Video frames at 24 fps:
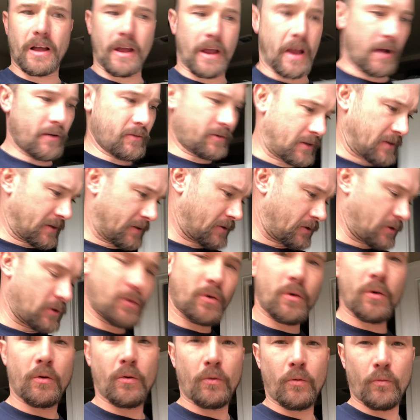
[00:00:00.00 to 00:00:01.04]
House
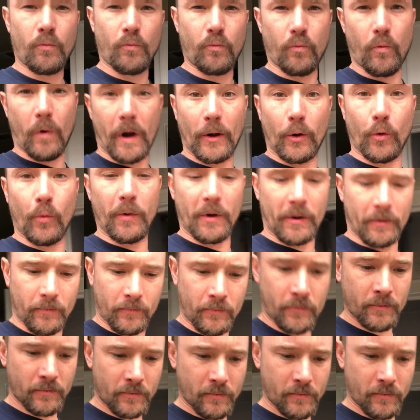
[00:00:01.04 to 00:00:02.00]
is wide open. In